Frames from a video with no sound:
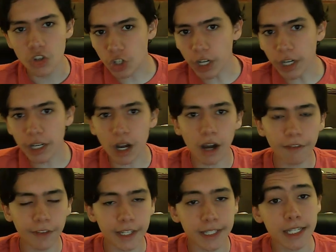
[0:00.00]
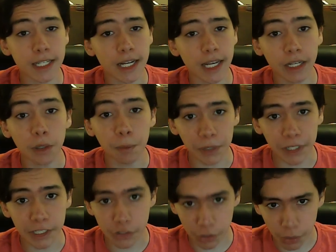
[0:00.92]
Starting off, this is an
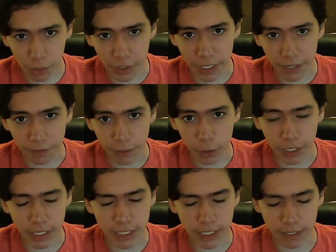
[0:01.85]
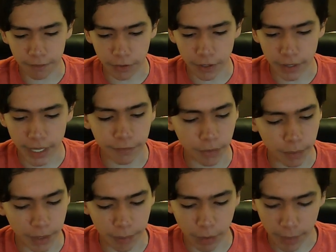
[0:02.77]
incomplete story if you couldn't infer that
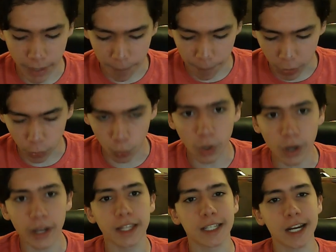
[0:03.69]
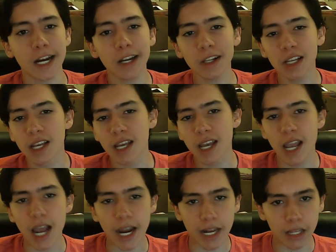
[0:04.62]
from the prominent Part 1 in the title,
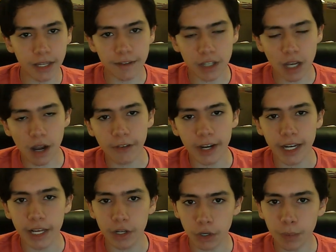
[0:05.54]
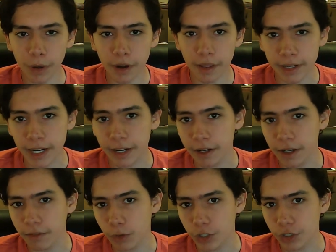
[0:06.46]
and it leaves off in a good part of the
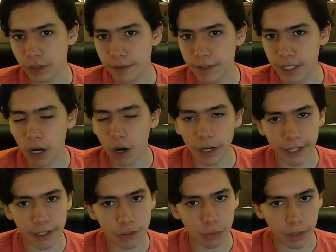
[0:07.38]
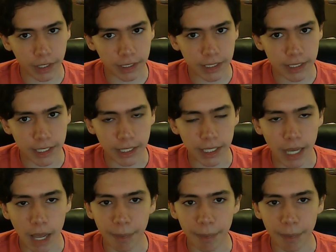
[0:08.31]
narrative which leaves the audience wanting to see the